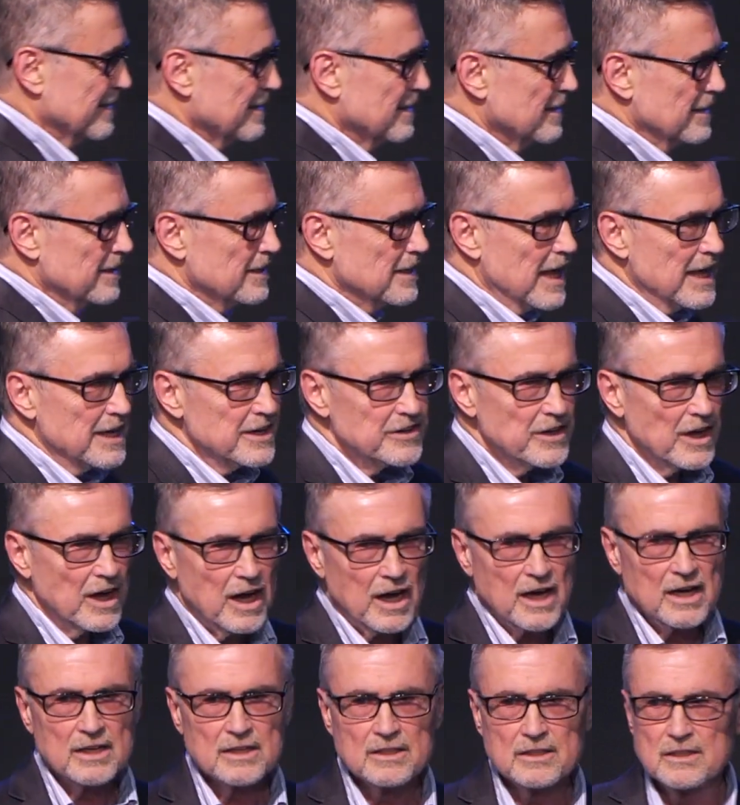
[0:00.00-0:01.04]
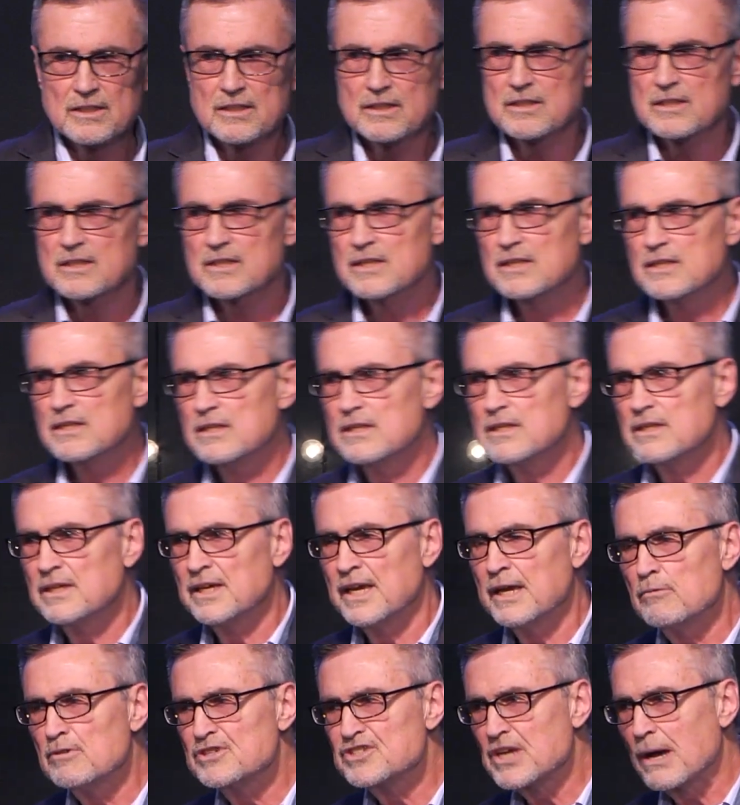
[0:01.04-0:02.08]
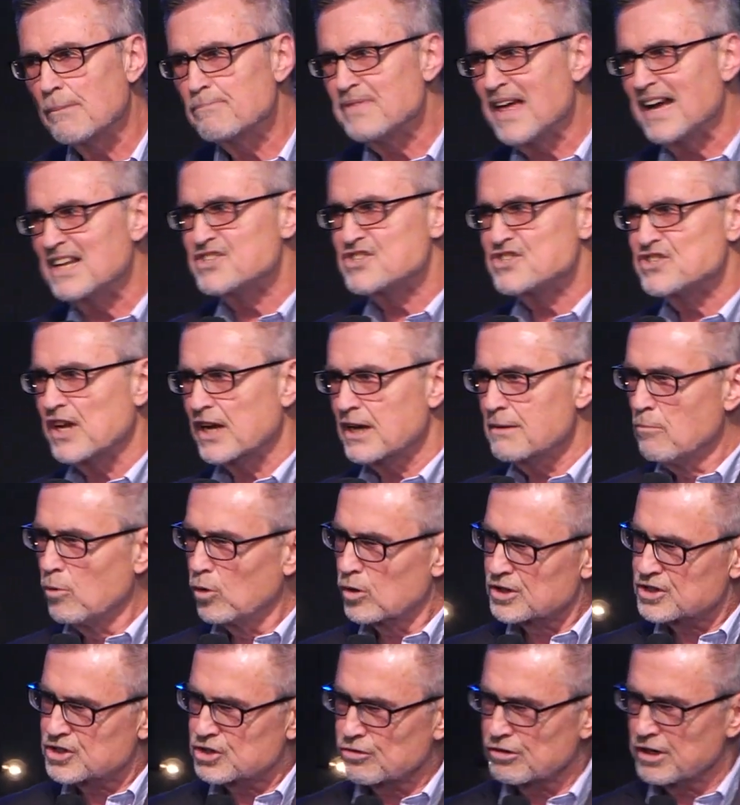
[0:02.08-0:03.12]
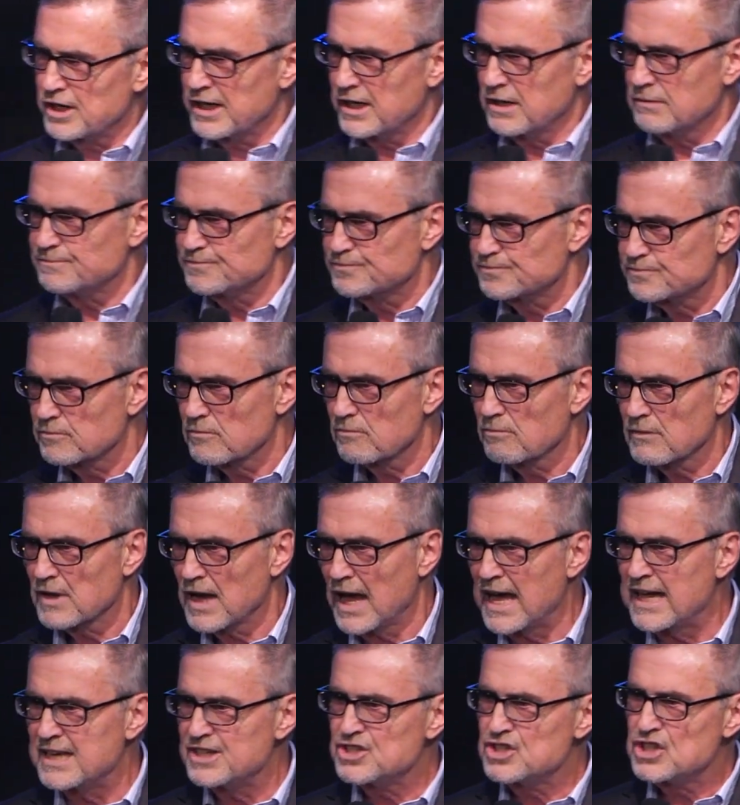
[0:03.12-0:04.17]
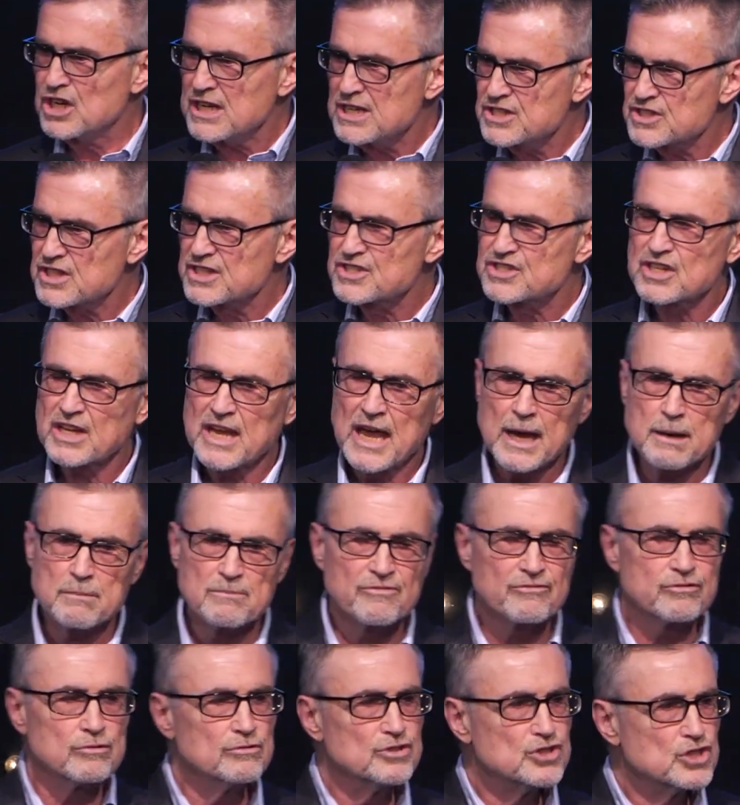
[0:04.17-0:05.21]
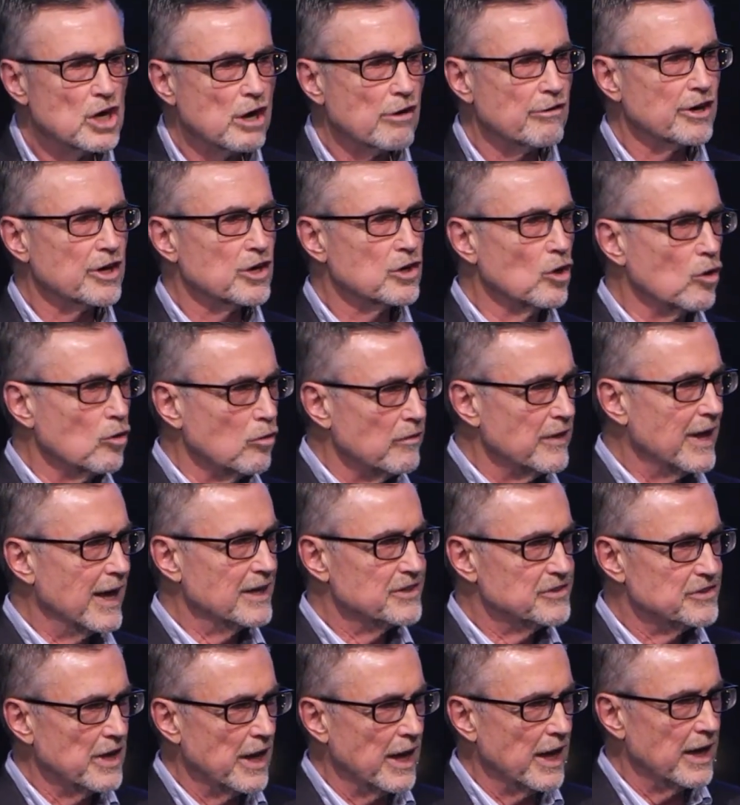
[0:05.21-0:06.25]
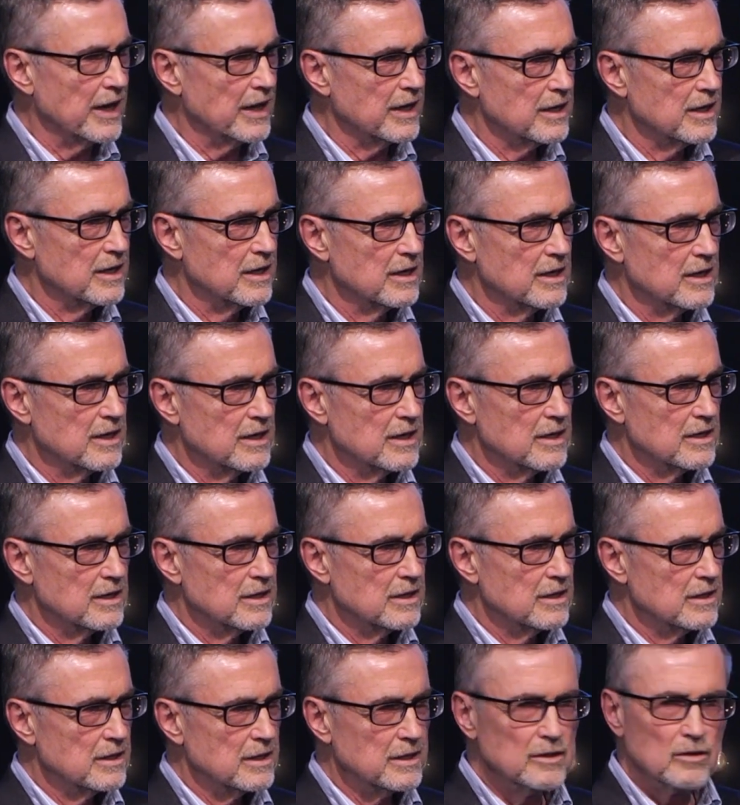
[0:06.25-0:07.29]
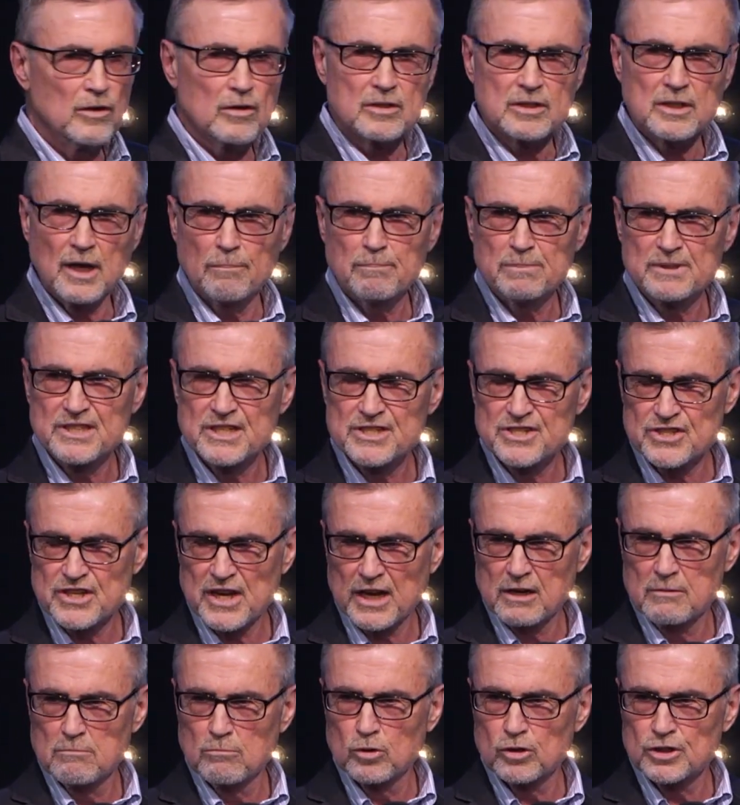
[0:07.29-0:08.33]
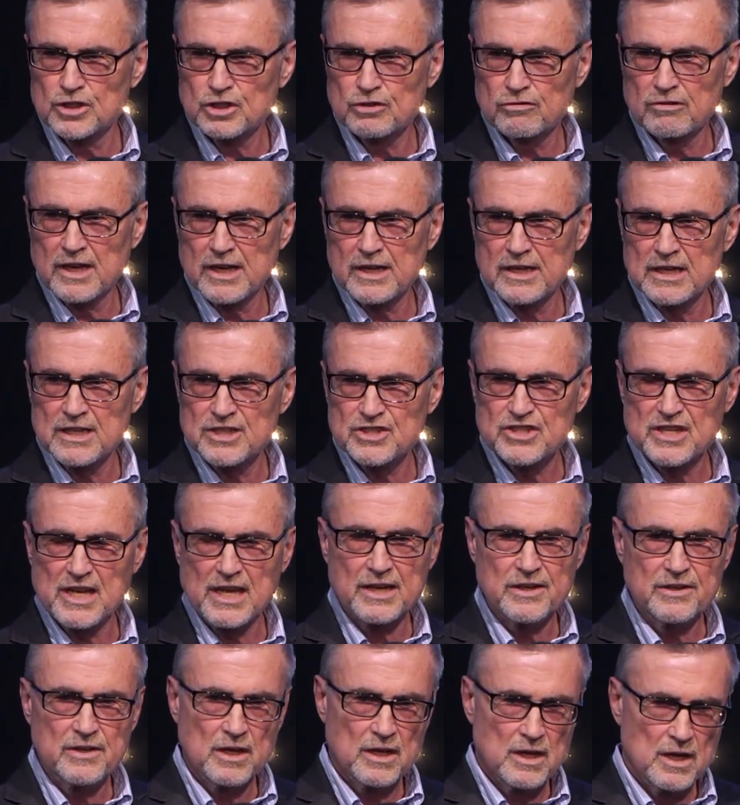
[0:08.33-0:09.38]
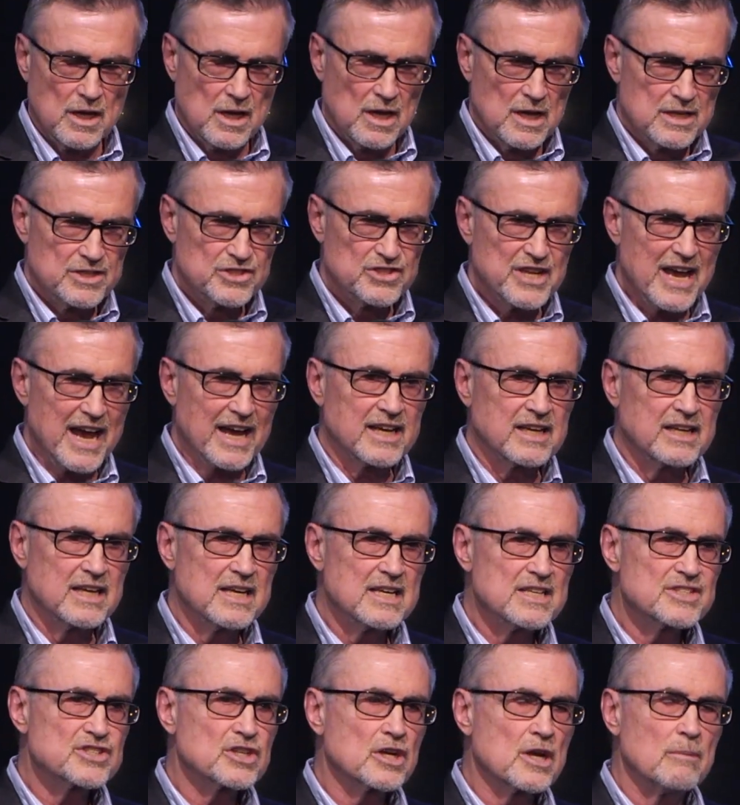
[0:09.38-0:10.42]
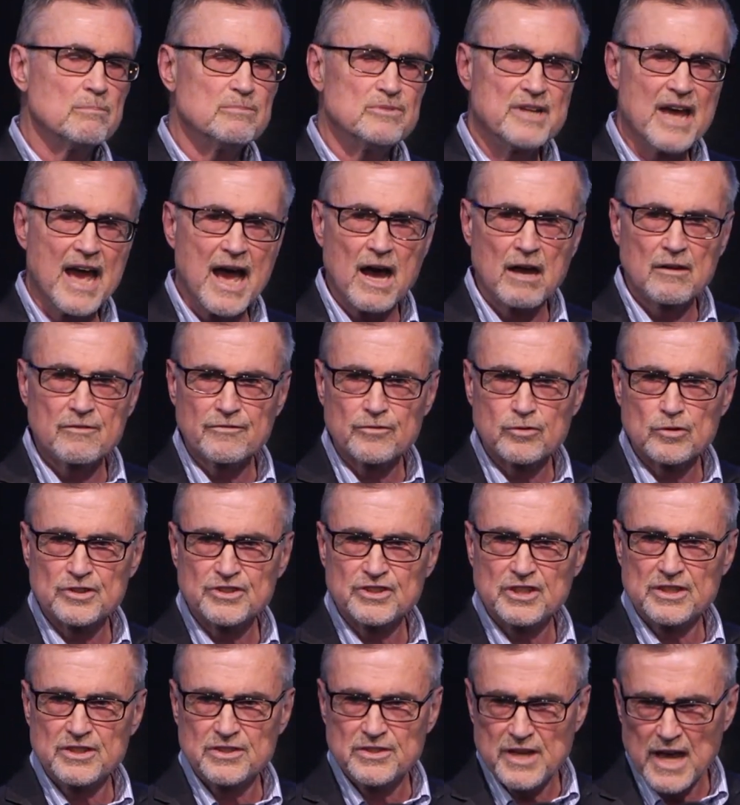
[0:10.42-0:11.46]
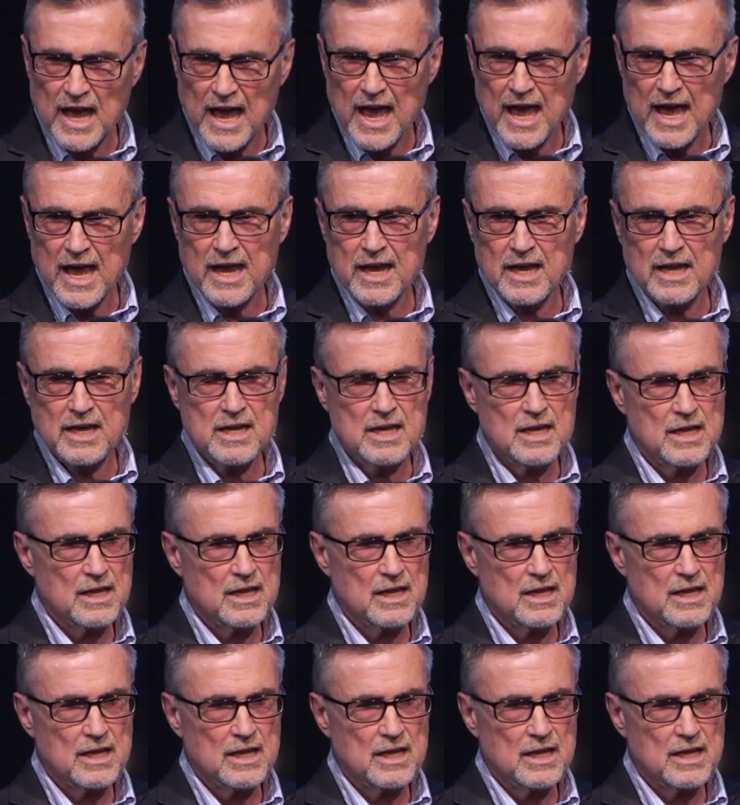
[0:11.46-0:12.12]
And he was up that sycamore tree, and Jesus came through Jericho that day. He looked up at the sycamore tree, and he said, "Zacchaeus, come down, for today